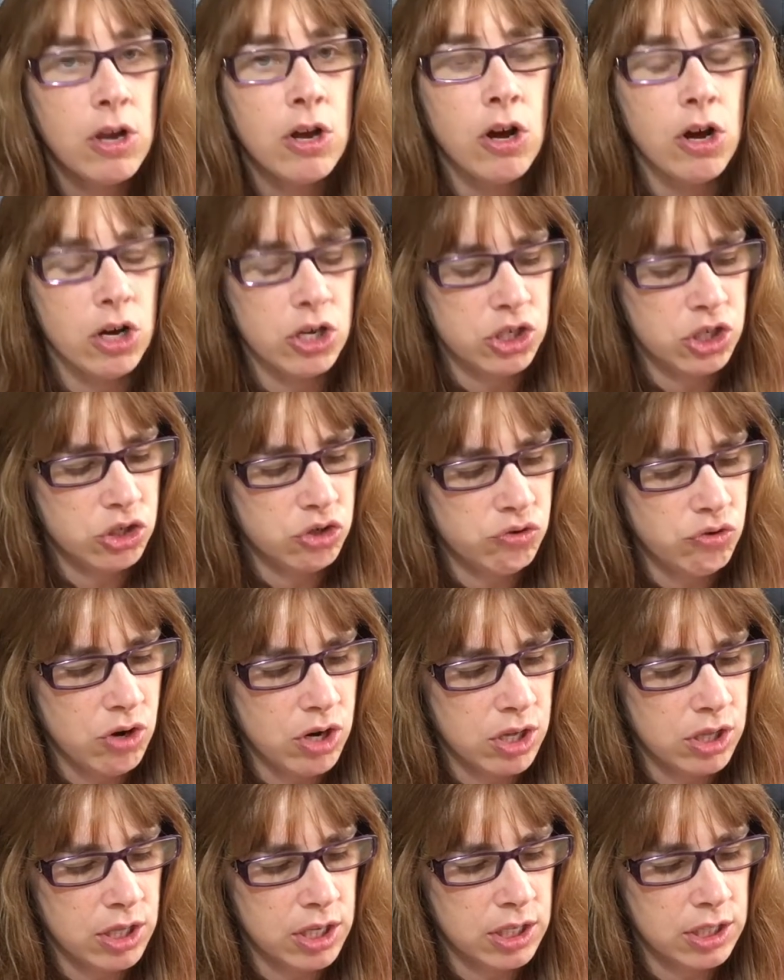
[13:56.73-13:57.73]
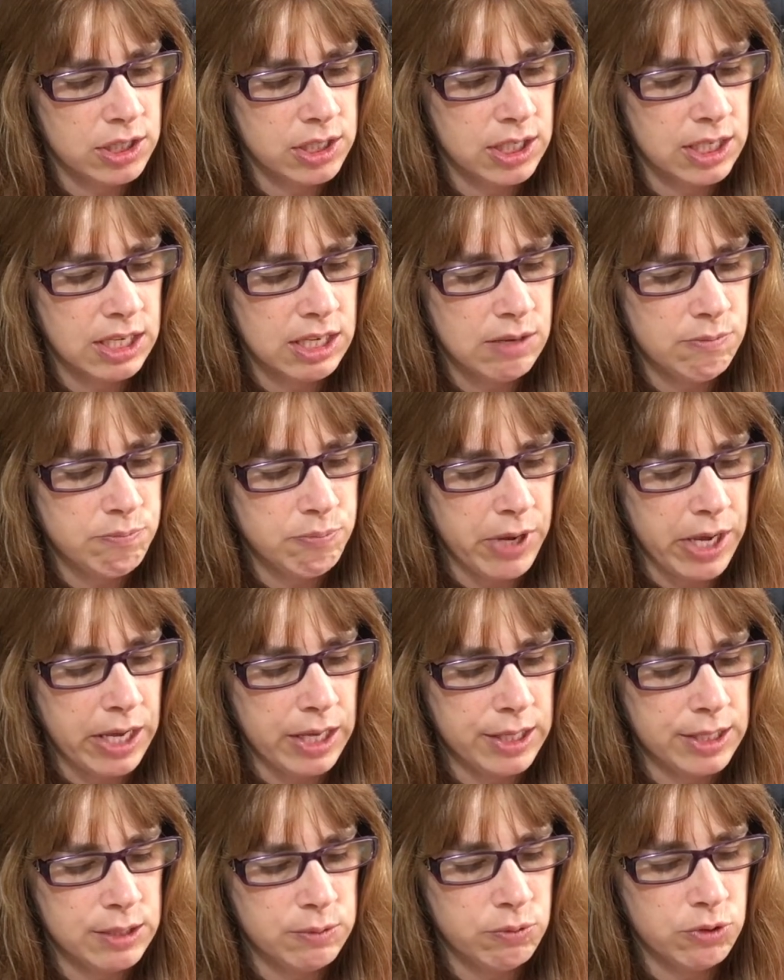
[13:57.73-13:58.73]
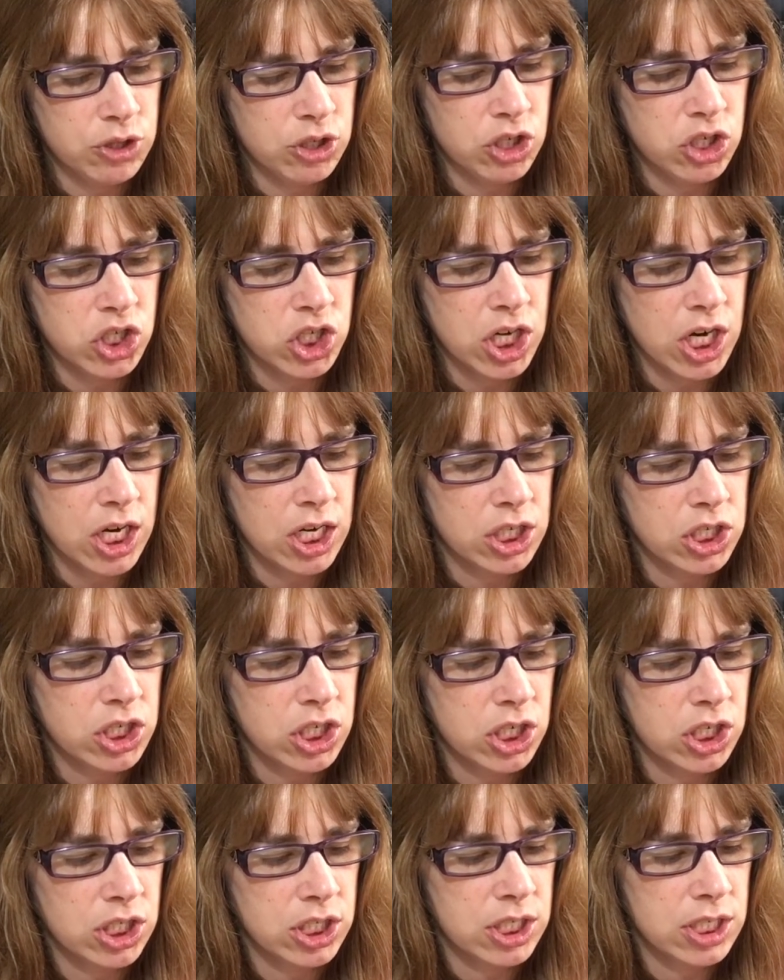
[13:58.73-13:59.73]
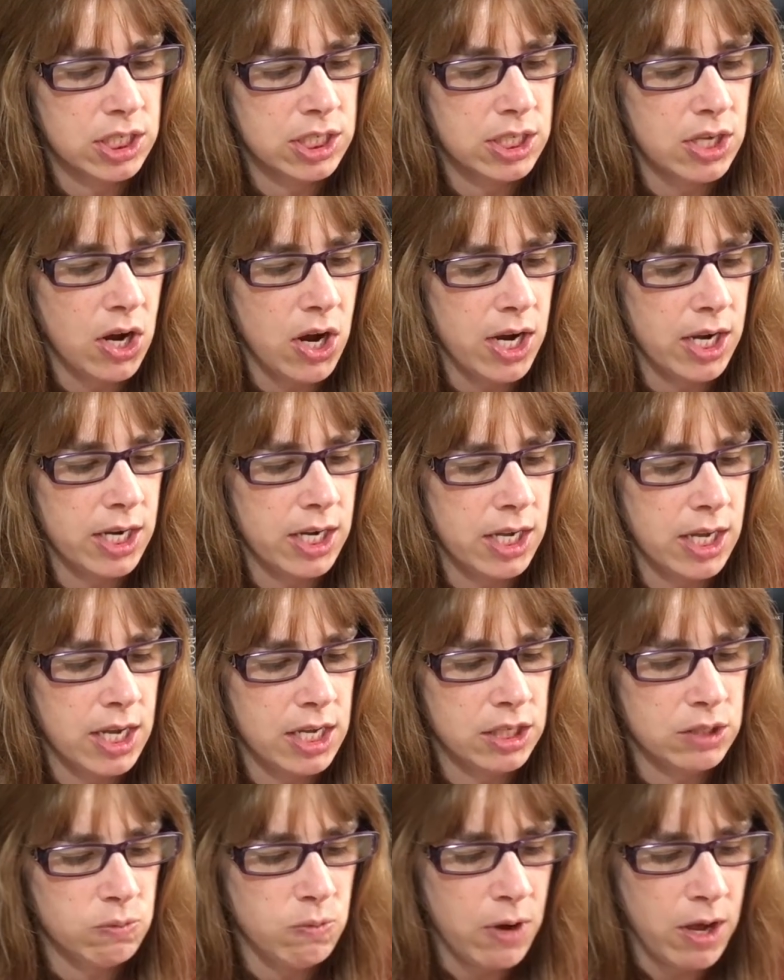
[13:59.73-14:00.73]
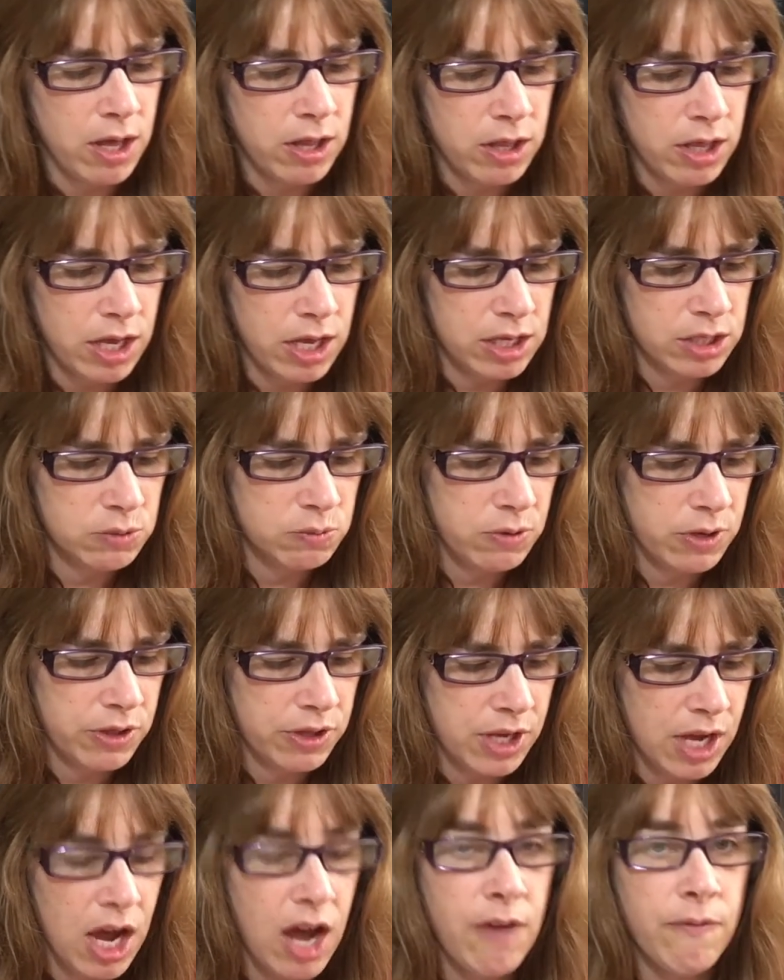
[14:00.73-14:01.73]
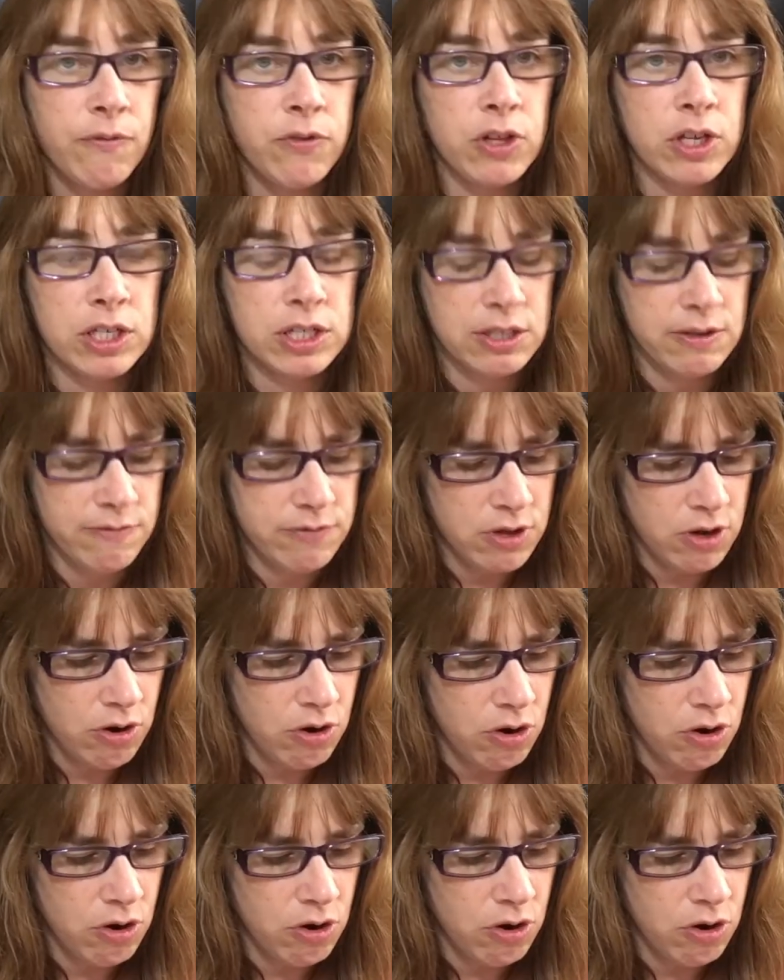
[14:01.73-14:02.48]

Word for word: are struggling to keep pace with the changing society as well as with conflicts of their